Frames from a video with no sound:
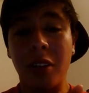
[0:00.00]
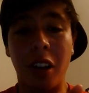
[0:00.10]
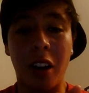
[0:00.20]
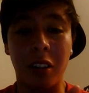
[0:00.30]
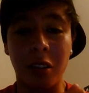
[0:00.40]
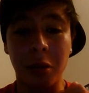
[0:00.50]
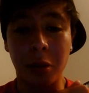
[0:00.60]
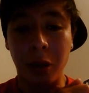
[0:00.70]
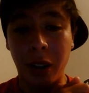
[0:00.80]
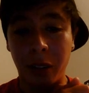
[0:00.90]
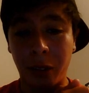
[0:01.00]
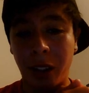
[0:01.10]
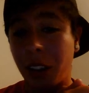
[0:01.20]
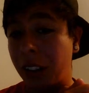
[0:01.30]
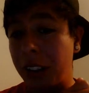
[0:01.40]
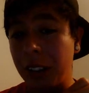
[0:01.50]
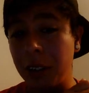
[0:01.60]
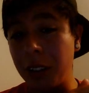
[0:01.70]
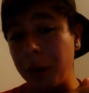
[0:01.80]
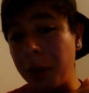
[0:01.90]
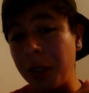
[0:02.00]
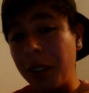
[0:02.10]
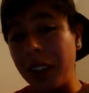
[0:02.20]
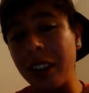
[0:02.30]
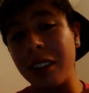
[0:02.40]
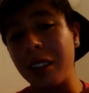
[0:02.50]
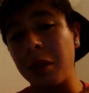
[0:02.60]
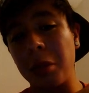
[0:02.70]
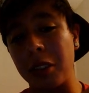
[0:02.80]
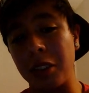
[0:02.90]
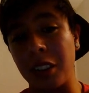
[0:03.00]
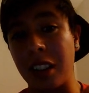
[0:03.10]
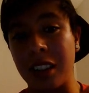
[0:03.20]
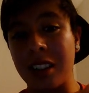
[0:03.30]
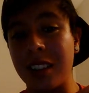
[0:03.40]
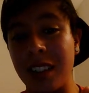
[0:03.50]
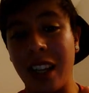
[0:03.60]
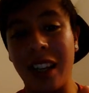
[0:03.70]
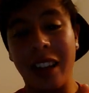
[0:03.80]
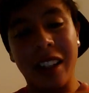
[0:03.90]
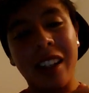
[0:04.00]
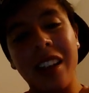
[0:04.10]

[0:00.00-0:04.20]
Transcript: talk to our relatives about this, especially his dad.